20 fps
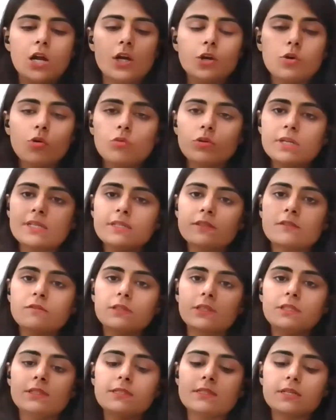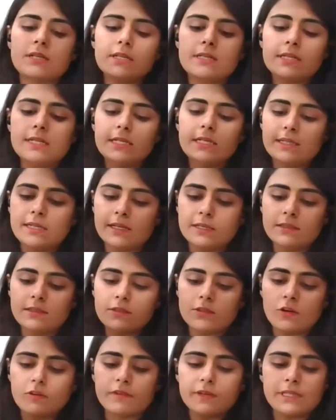notice within 30
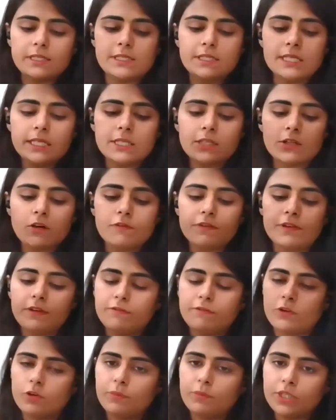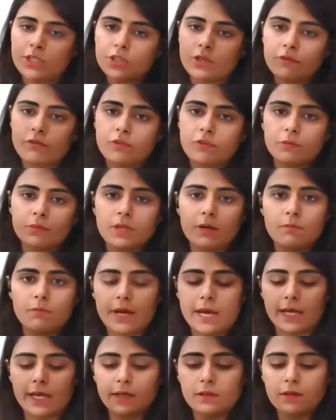days of receipt of information from the
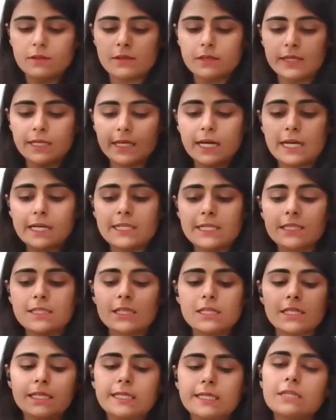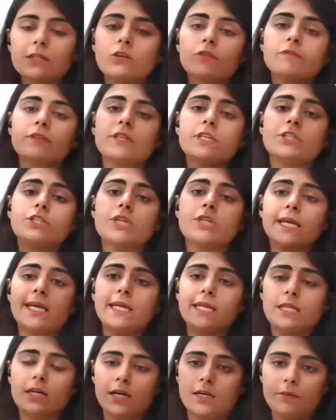bank regarding the return of the check
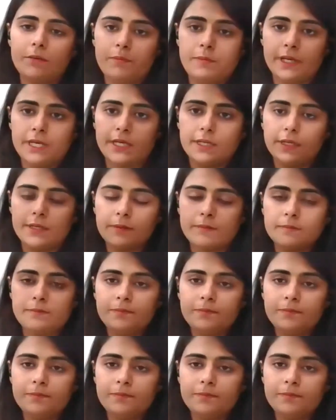in unpaid.